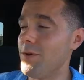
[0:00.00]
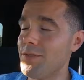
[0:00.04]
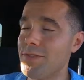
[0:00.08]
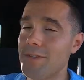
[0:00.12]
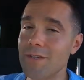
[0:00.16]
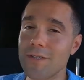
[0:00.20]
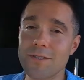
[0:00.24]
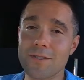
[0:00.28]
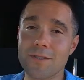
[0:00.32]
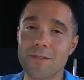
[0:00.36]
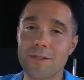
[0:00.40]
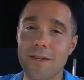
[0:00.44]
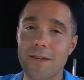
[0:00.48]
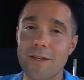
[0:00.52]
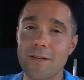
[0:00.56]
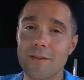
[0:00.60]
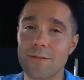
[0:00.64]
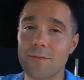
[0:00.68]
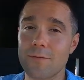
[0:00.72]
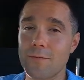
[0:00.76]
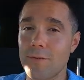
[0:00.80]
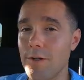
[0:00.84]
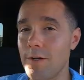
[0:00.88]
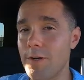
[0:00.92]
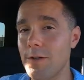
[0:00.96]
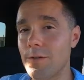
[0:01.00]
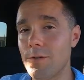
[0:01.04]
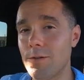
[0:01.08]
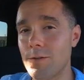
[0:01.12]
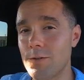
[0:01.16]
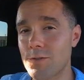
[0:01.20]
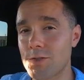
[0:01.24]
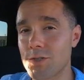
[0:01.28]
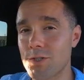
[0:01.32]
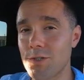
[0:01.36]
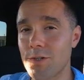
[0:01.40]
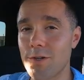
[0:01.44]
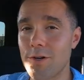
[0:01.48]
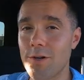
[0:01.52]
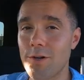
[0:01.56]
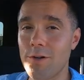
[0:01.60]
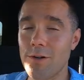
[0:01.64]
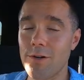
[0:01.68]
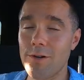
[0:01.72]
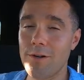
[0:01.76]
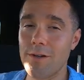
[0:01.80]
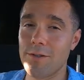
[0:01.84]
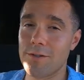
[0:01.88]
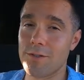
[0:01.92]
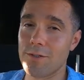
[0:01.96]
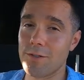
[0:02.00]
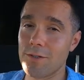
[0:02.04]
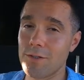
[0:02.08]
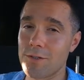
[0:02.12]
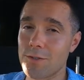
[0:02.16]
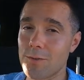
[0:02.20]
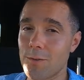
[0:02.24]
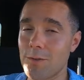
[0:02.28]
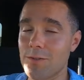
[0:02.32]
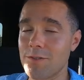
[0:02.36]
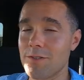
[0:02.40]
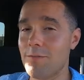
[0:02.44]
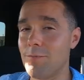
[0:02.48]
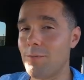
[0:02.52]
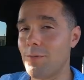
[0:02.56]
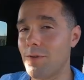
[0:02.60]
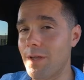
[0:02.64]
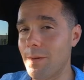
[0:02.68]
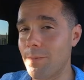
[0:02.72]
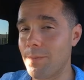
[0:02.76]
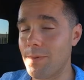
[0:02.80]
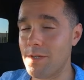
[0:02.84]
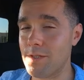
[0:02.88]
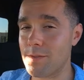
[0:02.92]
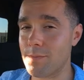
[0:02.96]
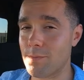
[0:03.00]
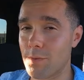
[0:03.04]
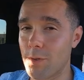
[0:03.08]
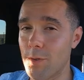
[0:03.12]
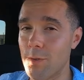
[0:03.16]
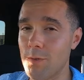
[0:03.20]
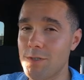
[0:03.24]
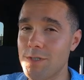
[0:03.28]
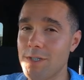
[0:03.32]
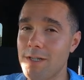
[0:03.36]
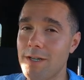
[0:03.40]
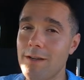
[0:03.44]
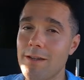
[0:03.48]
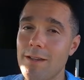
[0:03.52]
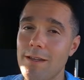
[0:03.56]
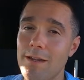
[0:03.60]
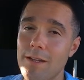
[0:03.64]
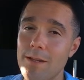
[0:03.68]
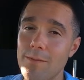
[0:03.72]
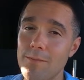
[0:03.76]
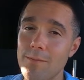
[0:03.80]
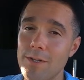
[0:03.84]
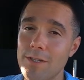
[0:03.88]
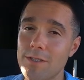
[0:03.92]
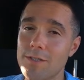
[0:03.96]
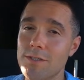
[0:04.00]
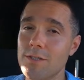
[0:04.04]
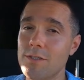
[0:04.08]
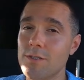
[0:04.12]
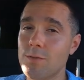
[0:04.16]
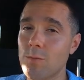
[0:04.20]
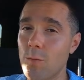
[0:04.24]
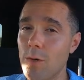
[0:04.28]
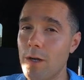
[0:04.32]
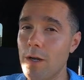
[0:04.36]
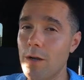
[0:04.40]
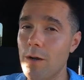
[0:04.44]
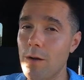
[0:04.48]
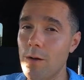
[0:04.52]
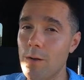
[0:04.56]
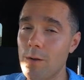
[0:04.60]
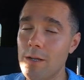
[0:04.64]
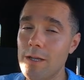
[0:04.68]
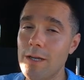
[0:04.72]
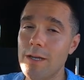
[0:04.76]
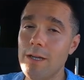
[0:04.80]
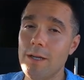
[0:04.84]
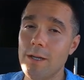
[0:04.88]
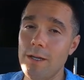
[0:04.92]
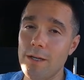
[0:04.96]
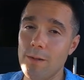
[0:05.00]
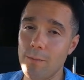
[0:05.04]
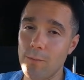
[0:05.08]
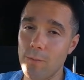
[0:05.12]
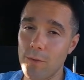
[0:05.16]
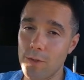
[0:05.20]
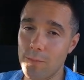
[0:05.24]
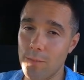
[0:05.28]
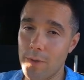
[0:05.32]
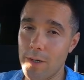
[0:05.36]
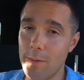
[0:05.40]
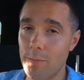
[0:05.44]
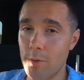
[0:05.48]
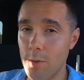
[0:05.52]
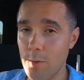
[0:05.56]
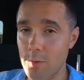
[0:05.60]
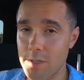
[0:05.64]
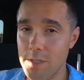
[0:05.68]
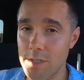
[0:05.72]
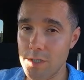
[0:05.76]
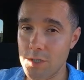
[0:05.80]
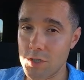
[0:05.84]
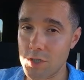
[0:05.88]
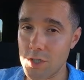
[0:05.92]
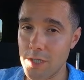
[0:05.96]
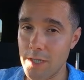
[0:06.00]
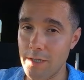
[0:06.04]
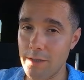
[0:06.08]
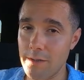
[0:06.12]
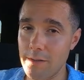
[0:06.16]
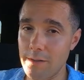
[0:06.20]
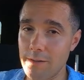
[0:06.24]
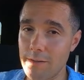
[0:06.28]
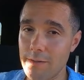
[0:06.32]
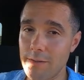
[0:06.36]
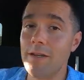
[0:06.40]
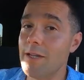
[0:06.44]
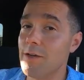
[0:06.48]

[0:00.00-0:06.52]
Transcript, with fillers: But this has very little sugar, it's a good source of plant-based protein, and it mixes well with my protein shake.